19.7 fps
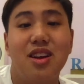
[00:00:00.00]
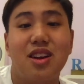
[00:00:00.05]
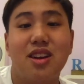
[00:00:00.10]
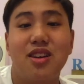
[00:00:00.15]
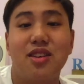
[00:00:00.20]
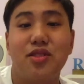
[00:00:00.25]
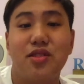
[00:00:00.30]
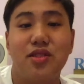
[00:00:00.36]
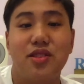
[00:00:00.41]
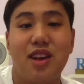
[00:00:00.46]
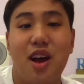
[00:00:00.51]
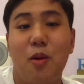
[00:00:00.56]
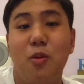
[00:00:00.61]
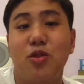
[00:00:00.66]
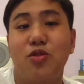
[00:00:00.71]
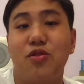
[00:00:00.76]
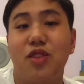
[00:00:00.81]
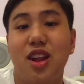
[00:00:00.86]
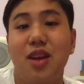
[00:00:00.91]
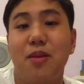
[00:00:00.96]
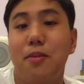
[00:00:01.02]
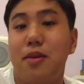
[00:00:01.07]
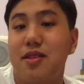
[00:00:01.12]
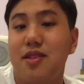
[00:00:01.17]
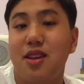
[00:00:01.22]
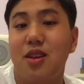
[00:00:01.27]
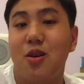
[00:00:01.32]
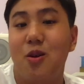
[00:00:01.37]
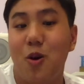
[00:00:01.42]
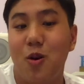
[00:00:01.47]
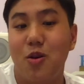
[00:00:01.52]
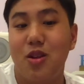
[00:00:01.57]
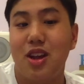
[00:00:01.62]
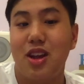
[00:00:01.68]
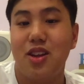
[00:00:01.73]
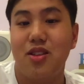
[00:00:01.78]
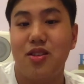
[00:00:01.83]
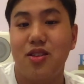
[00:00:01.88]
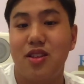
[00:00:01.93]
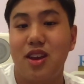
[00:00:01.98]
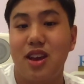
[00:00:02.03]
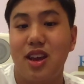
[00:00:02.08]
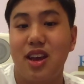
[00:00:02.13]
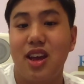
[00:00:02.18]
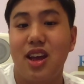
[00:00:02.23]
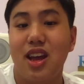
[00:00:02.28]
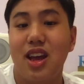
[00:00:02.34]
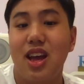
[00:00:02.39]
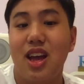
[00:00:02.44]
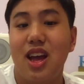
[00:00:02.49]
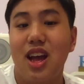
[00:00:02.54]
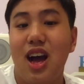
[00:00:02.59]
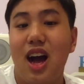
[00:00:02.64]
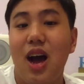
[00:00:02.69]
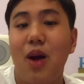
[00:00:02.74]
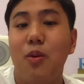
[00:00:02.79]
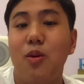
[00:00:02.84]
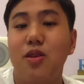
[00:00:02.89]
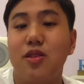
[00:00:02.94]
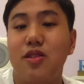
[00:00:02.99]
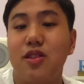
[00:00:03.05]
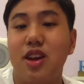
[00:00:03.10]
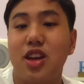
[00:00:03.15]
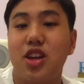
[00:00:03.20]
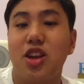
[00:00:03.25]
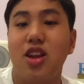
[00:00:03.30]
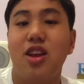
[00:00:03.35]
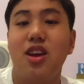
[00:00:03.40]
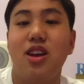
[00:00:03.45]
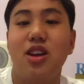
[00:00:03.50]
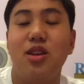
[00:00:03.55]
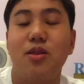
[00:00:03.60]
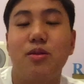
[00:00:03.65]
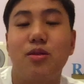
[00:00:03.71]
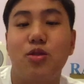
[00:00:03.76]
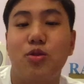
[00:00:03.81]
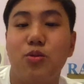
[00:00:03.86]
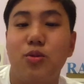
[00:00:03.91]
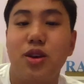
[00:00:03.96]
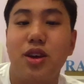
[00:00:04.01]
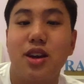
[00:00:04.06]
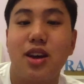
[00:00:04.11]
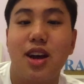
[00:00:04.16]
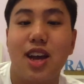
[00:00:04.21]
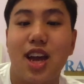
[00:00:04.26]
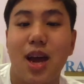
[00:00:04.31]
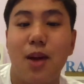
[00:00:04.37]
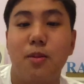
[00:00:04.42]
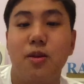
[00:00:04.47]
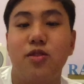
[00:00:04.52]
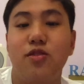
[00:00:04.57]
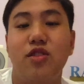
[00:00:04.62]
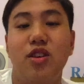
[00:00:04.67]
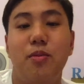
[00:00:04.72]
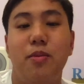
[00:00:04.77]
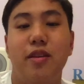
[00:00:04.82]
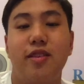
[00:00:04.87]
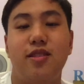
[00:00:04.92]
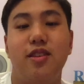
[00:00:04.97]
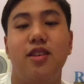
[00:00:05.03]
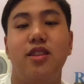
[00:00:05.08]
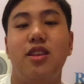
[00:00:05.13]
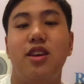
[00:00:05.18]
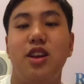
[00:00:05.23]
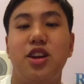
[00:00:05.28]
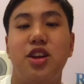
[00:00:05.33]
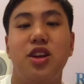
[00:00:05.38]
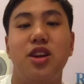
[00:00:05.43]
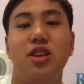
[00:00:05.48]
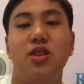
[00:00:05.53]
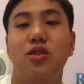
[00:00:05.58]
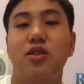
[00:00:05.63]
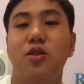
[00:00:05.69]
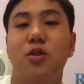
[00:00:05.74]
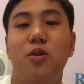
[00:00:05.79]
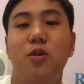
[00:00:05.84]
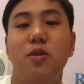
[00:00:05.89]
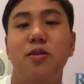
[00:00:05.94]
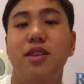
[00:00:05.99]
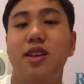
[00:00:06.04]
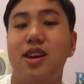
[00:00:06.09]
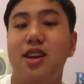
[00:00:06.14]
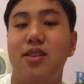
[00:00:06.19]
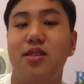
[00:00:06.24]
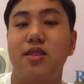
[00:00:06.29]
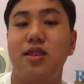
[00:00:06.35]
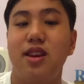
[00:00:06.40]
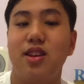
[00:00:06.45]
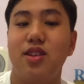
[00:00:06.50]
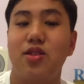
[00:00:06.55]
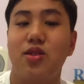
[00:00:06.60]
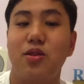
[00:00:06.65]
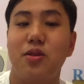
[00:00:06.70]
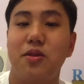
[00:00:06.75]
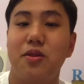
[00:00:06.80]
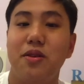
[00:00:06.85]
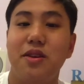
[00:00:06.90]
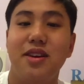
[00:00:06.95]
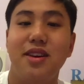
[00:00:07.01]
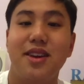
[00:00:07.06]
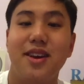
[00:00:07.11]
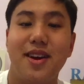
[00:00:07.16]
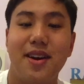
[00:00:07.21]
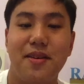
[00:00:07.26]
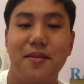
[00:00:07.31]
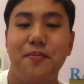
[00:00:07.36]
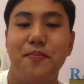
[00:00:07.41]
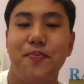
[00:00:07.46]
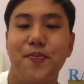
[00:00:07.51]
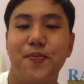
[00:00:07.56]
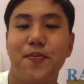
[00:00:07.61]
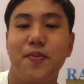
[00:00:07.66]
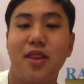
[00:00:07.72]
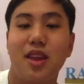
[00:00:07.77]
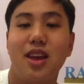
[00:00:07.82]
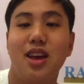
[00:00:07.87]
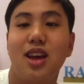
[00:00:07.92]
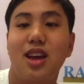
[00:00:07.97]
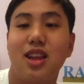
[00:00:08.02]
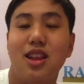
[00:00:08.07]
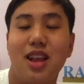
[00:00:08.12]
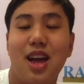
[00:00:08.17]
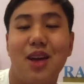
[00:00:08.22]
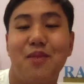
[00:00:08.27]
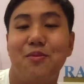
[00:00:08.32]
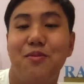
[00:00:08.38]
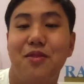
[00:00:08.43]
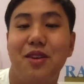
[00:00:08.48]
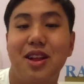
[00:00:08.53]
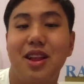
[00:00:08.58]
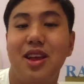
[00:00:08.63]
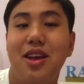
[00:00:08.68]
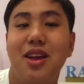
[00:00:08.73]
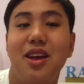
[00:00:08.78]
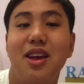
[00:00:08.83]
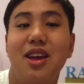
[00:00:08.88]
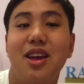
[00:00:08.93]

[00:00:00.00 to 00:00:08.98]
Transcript: Because I was really busy the whole day today. I was actually doing a chemistry presentation the whole day today. So yeah, I'm really...